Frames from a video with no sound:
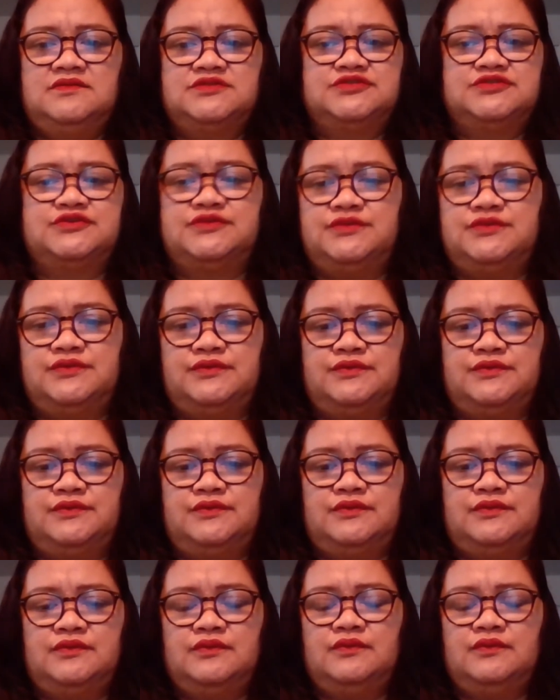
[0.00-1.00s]
to
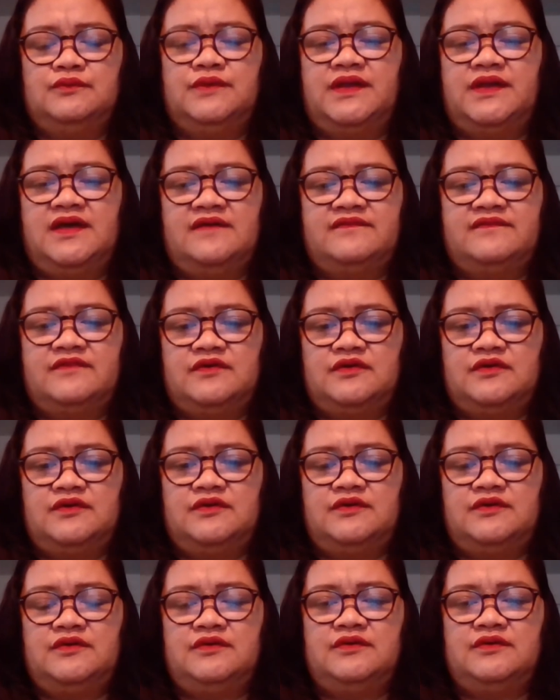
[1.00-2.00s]
do
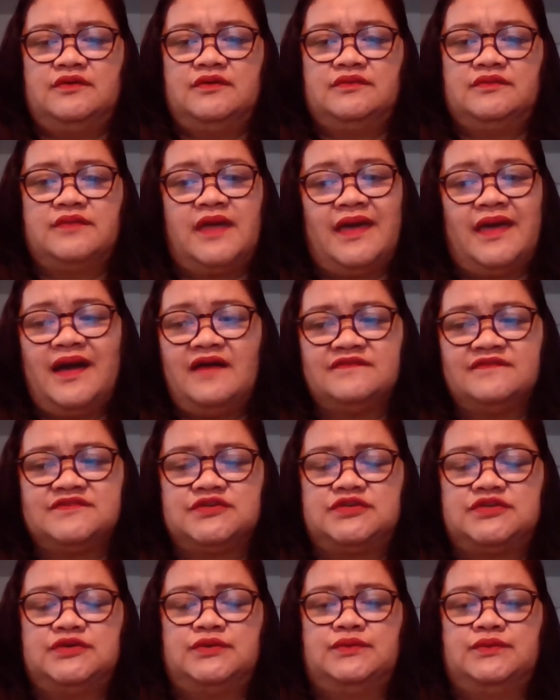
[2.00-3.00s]
whatever they have to
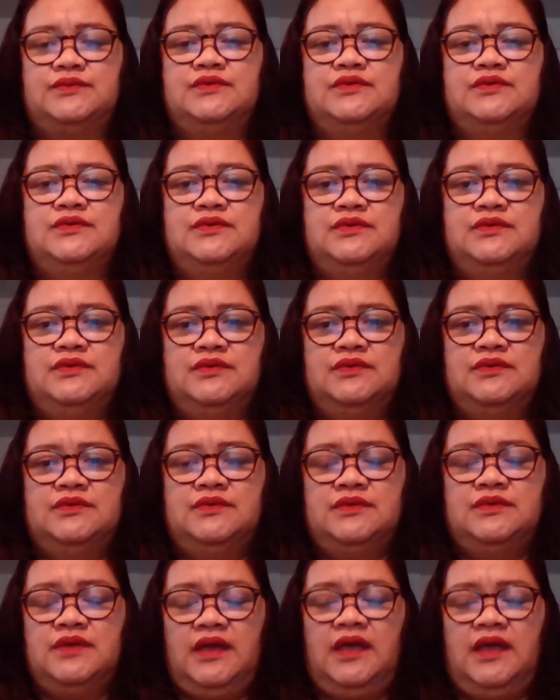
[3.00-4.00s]
do
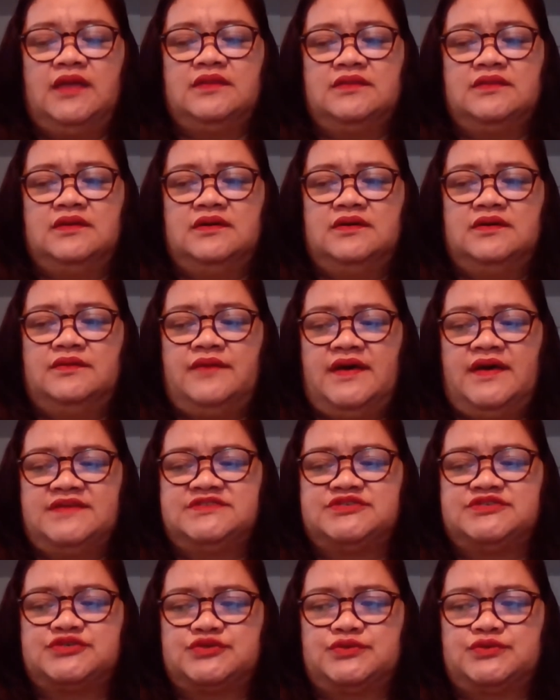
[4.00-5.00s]
in the
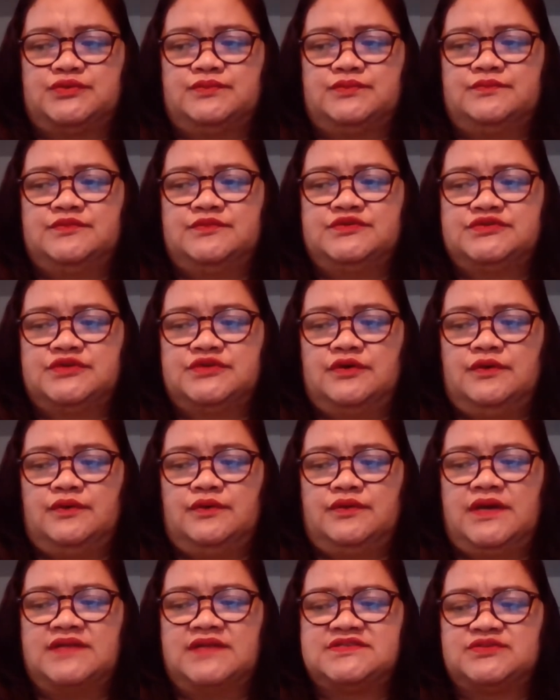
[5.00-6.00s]
restroom. So
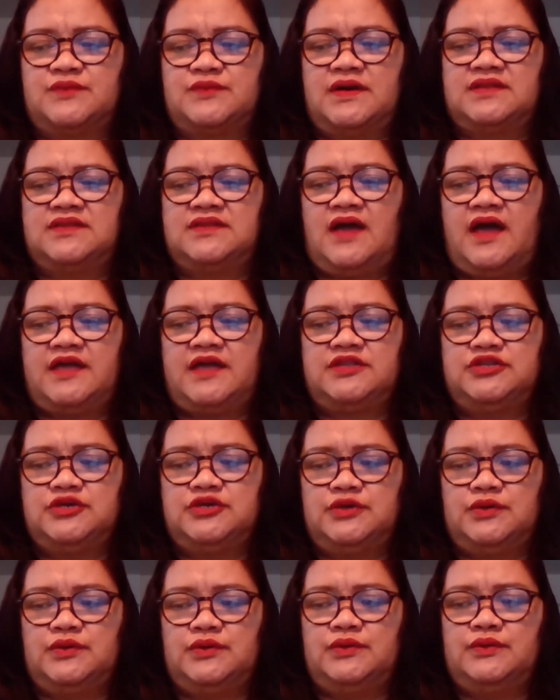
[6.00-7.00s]
that's what I
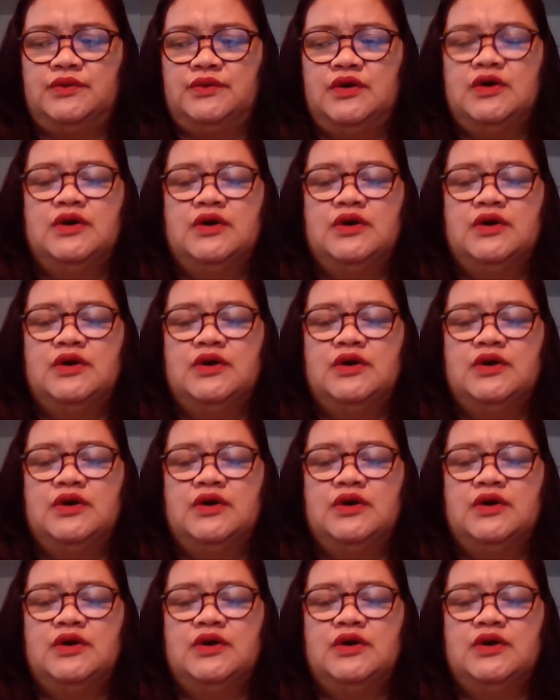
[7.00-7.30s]
do